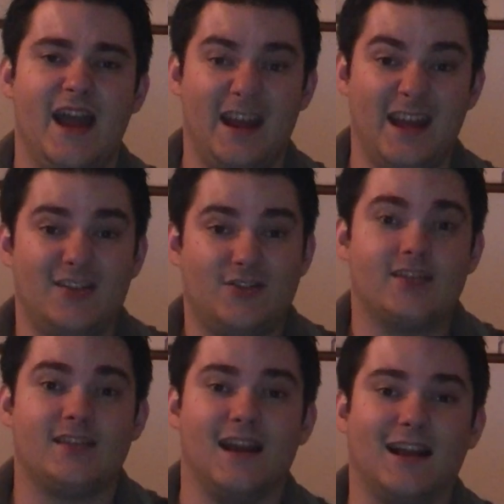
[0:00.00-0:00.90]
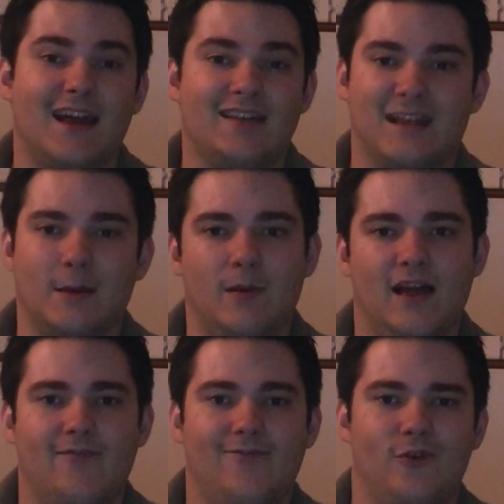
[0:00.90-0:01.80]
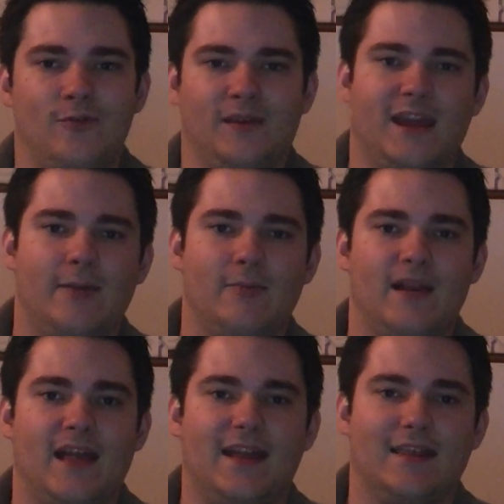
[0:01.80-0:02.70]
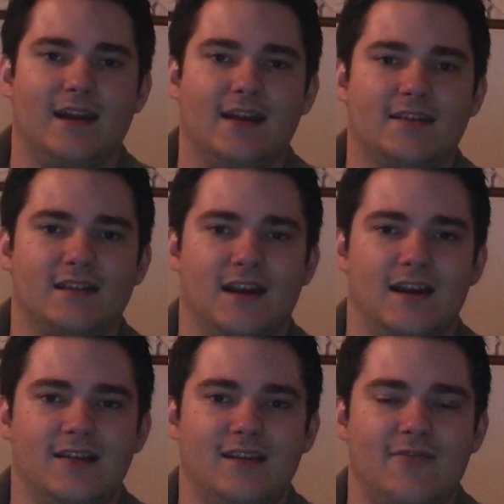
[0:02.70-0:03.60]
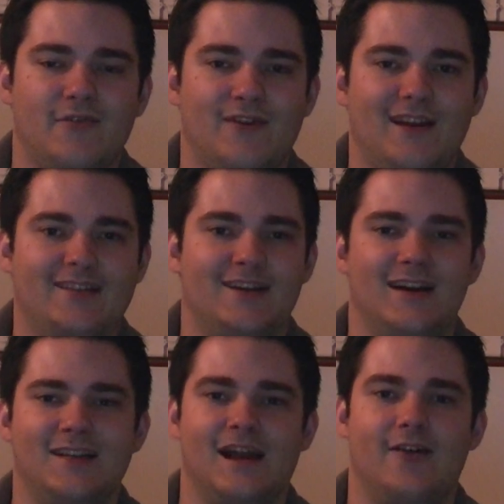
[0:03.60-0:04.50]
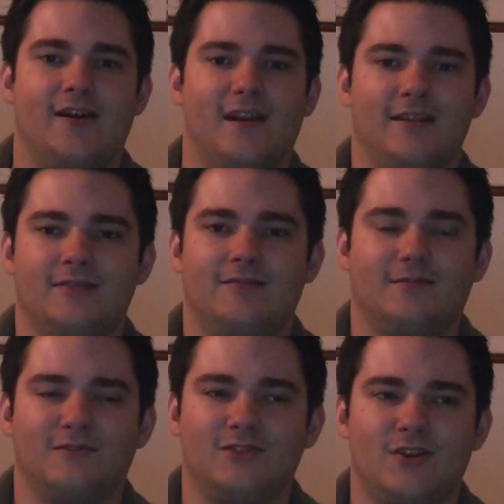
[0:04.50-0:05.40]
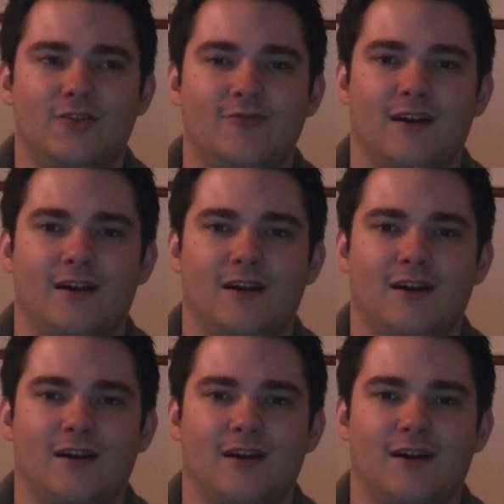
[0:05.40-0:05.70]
and it is just that classic platform gameplay that uh, never really dies out and too